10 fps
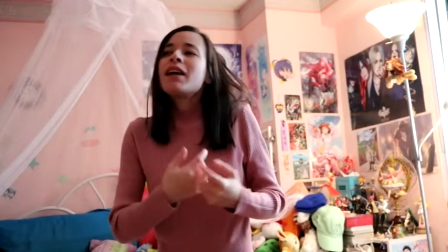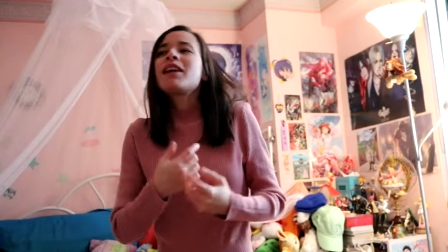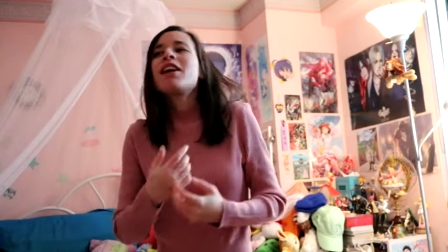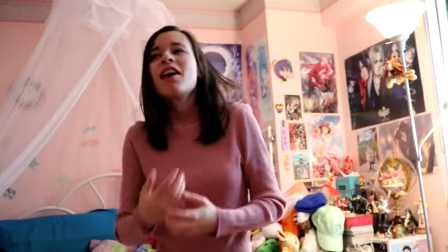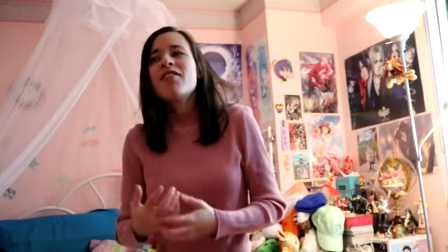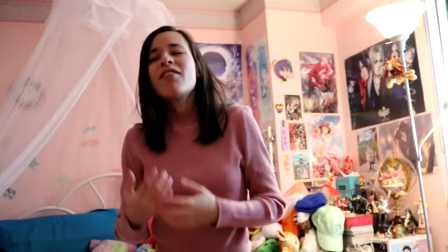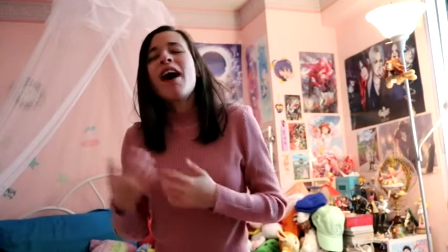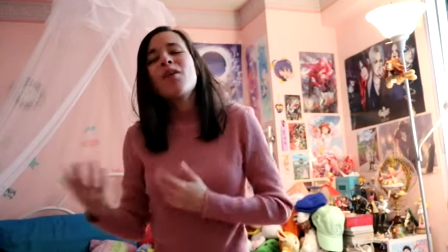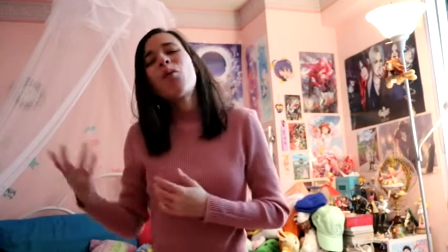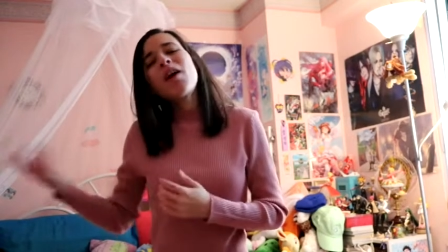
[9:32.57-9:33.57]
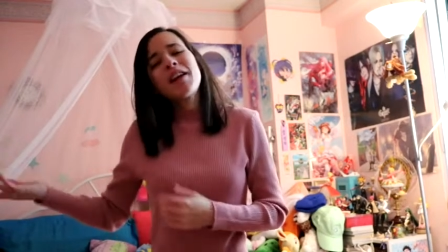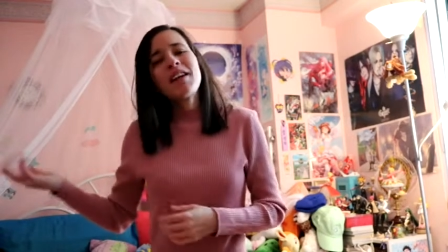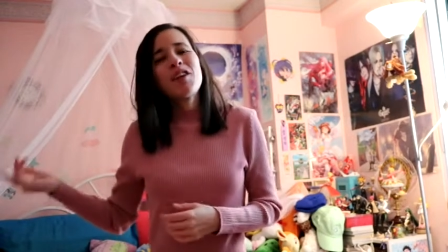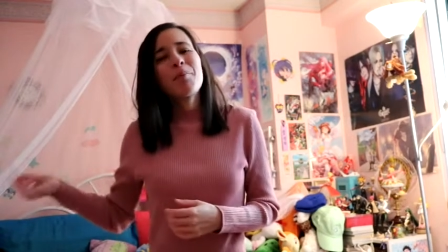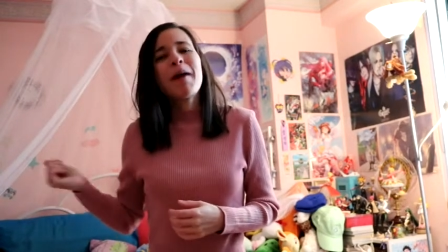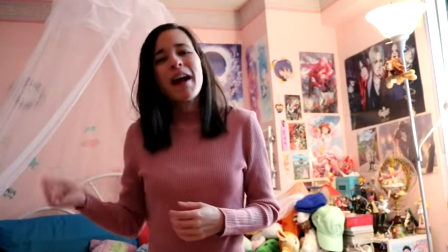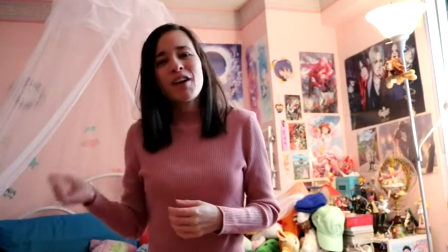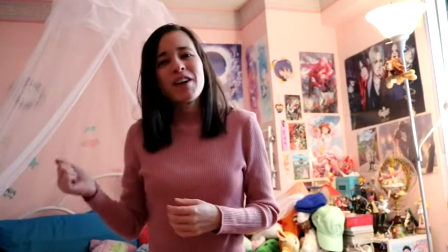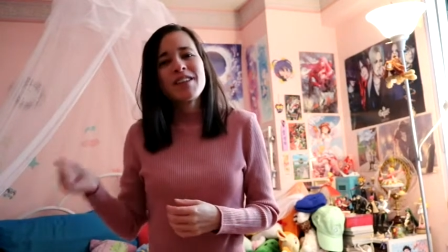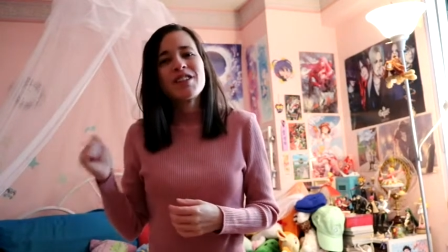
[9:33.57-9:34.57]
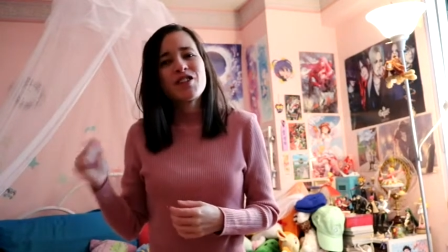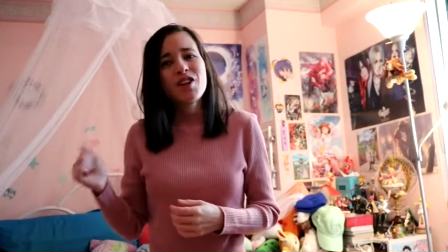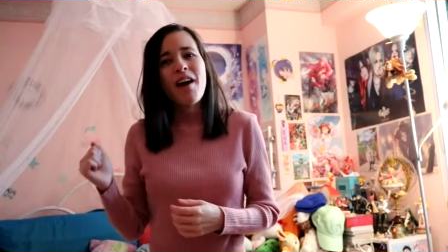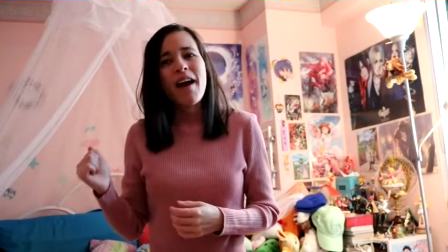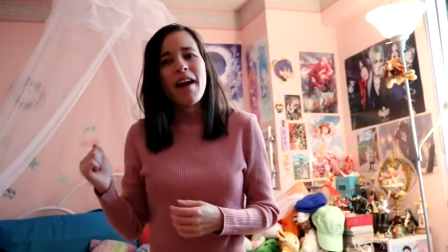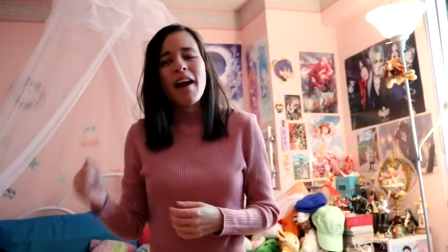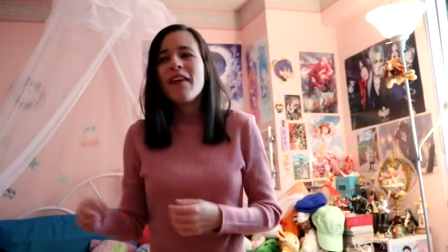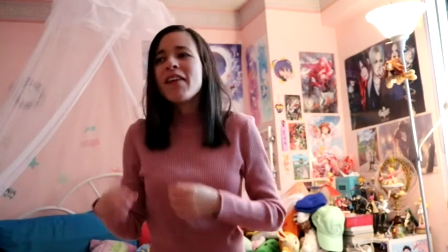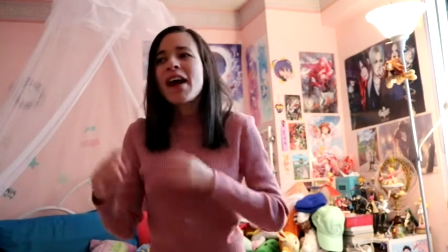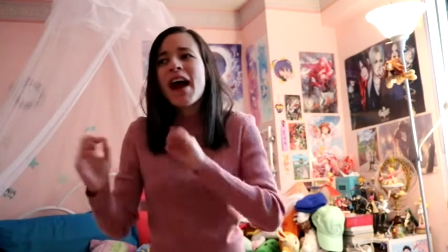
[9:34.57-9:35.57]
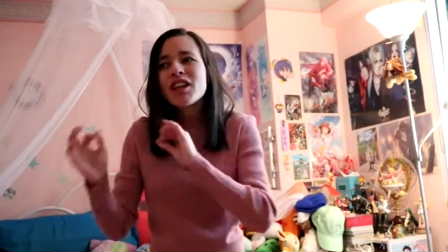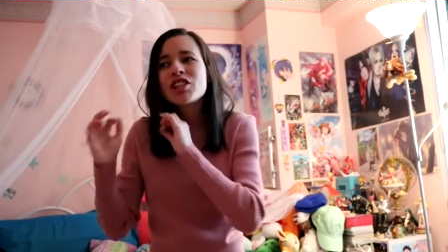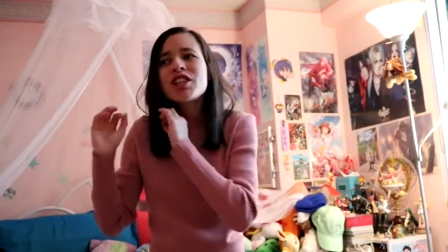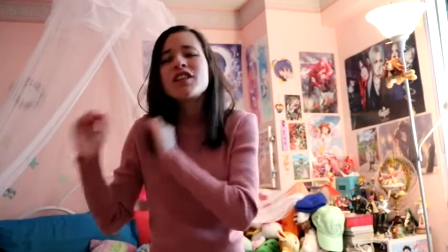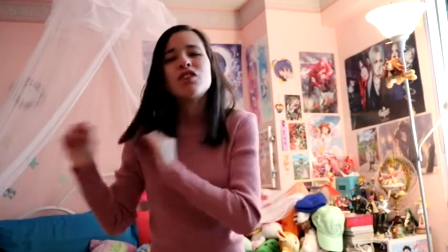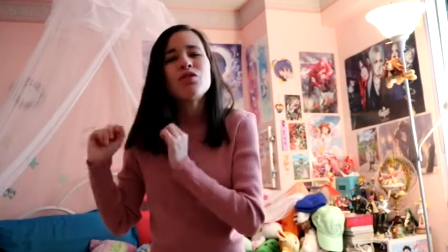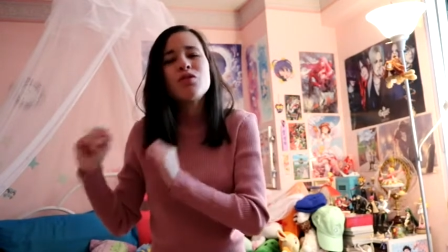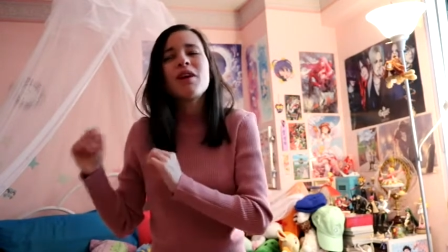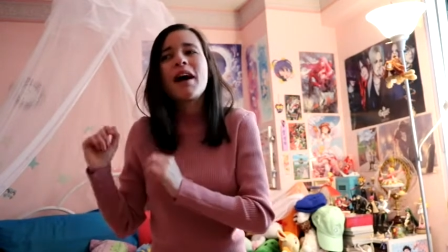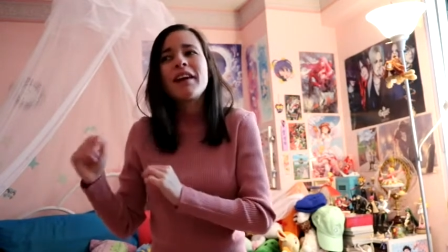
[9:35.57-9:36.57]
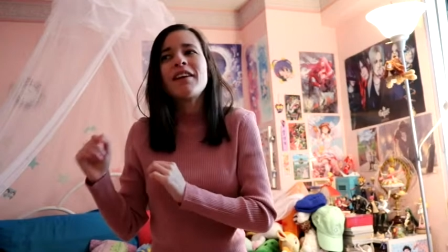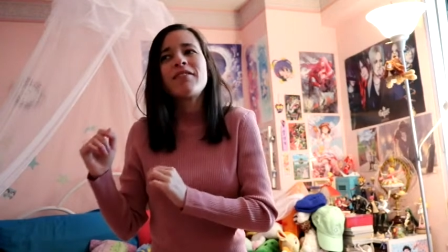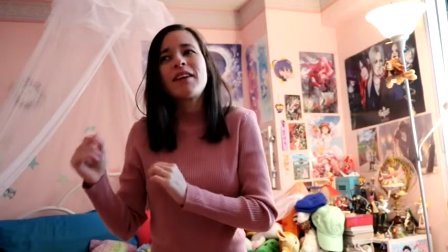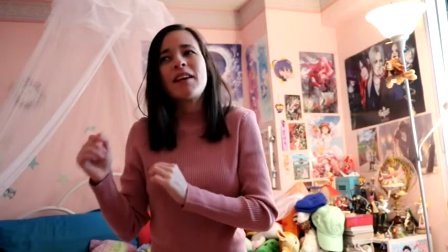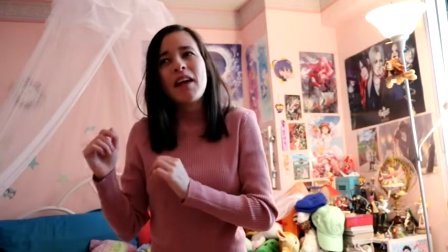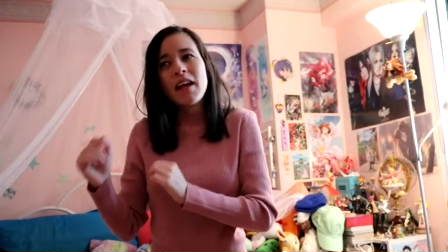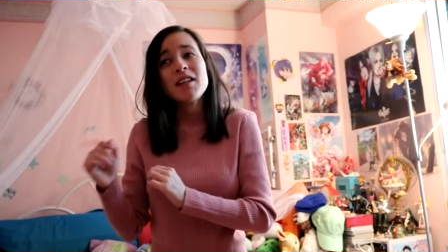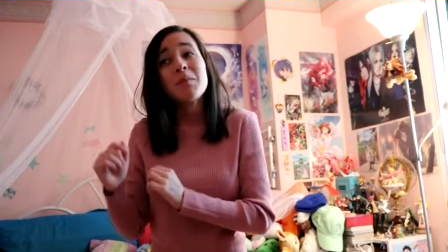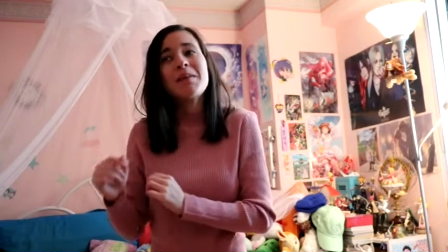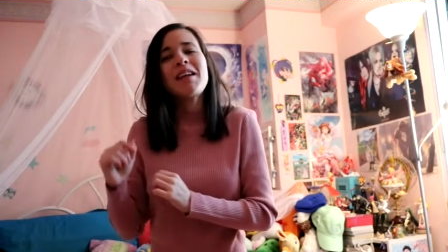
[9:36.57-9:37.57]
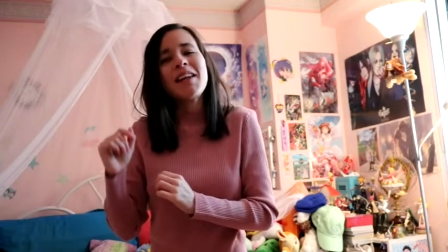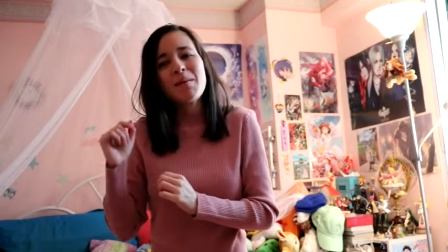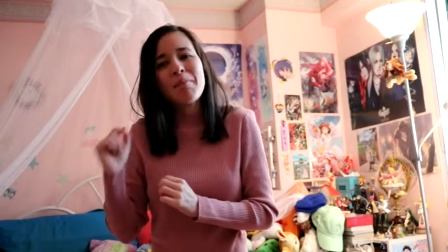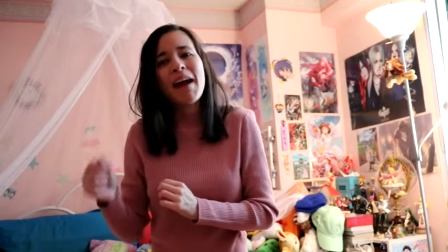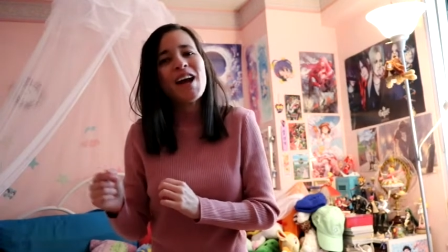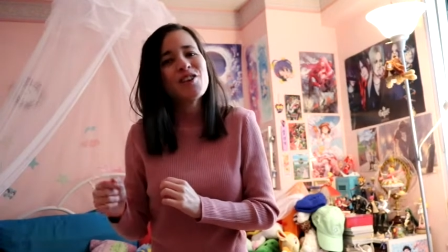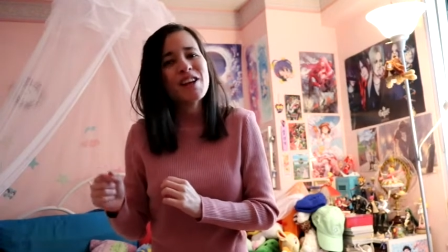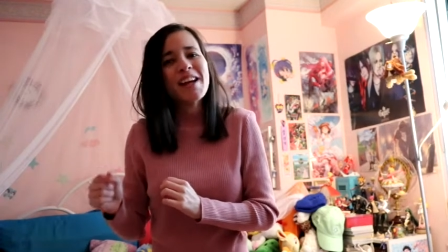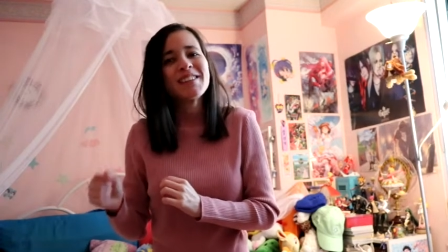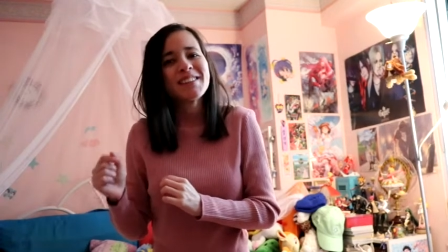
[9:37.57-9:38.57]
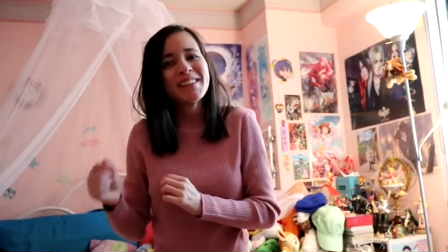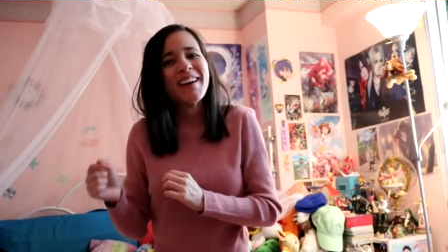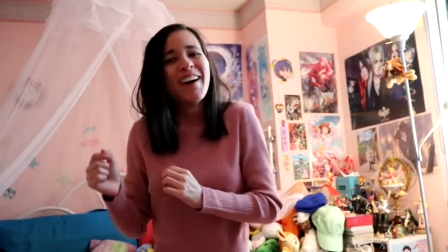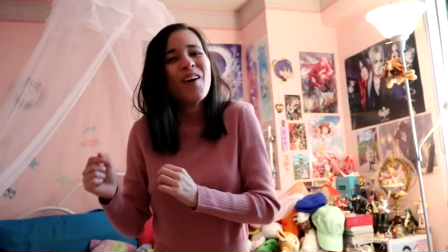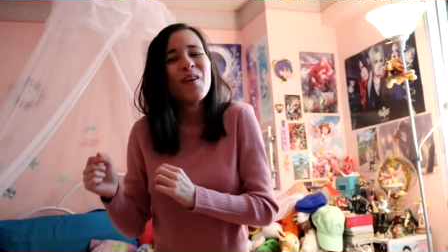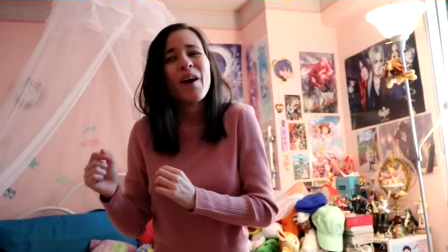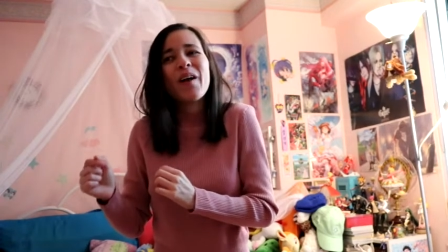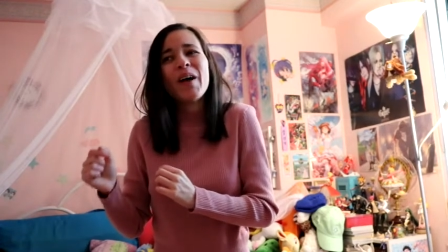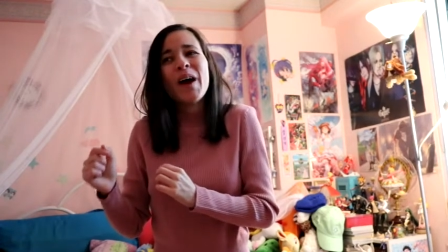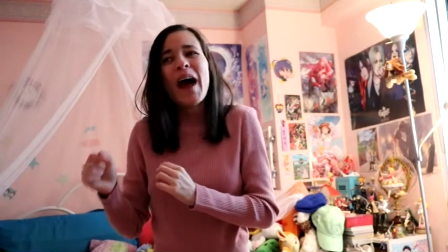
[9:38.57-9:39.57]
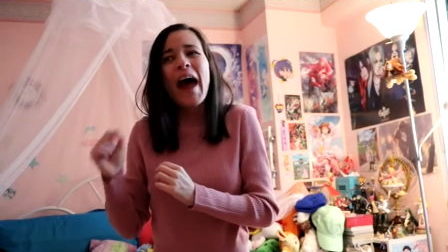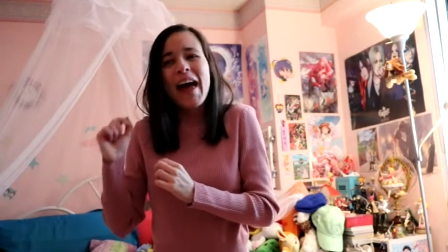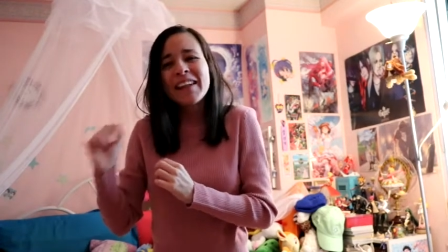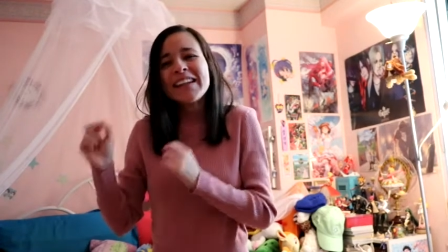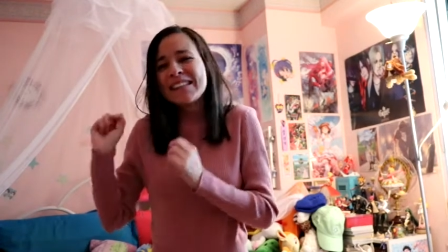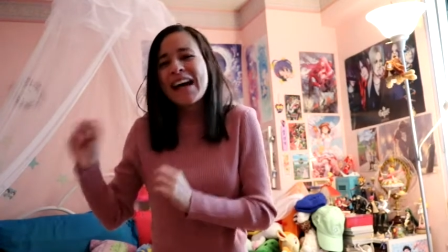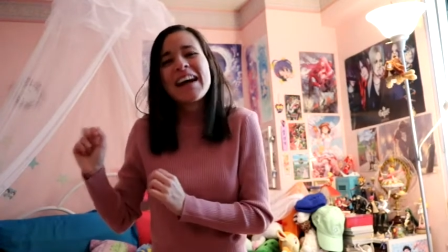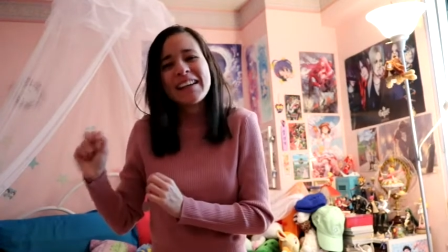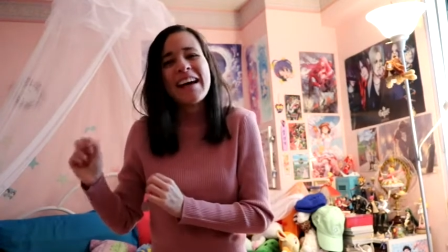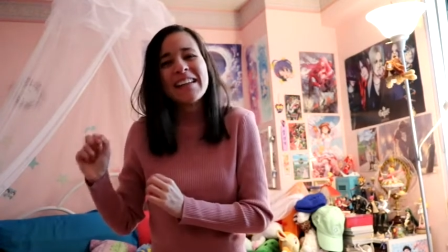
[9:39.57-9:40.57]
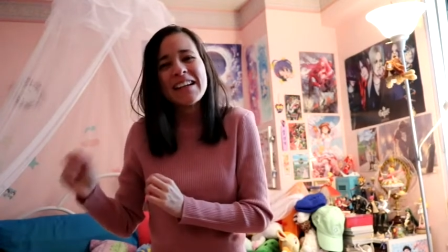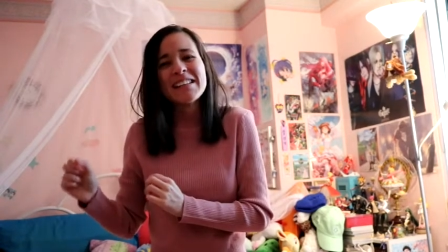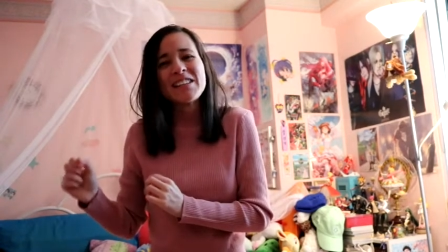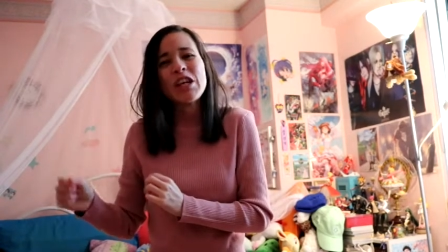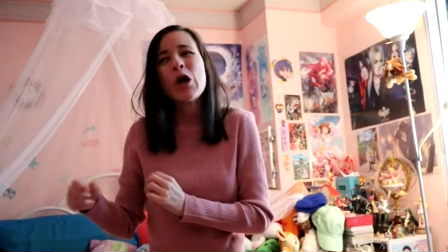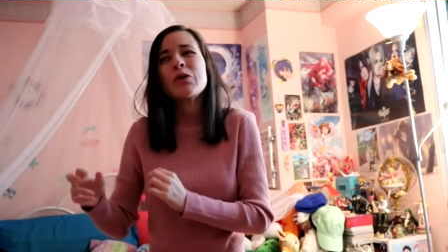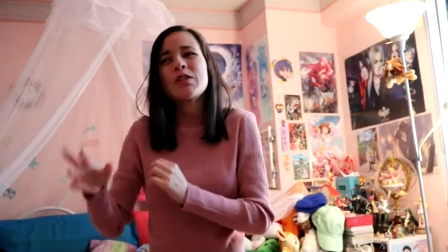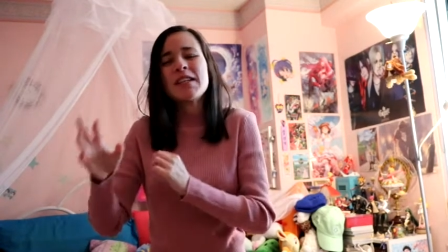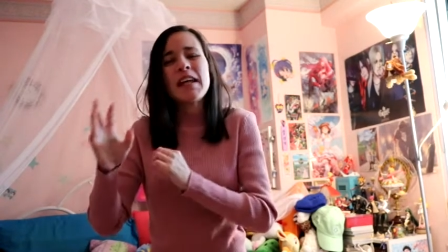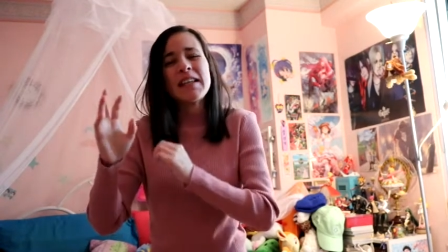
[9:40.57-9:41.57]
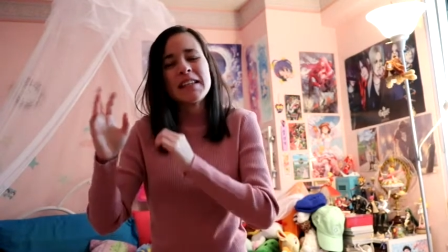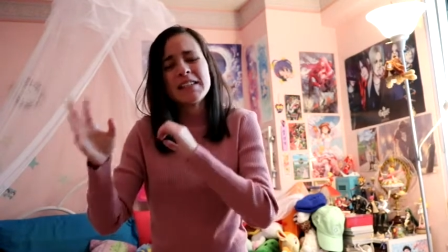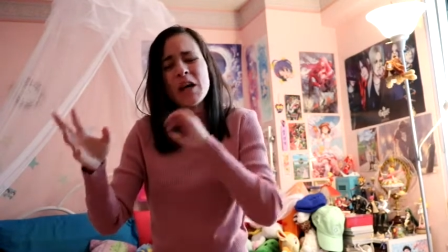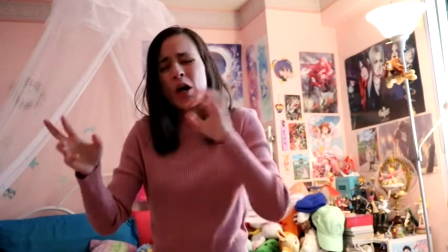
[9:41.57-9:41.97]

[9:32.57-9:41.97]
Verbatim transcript: give I Want to Eat Your Pancreas a try. And they actually do kind of end up eating pancreas. Well, at least Sakura does. She goes to, like, this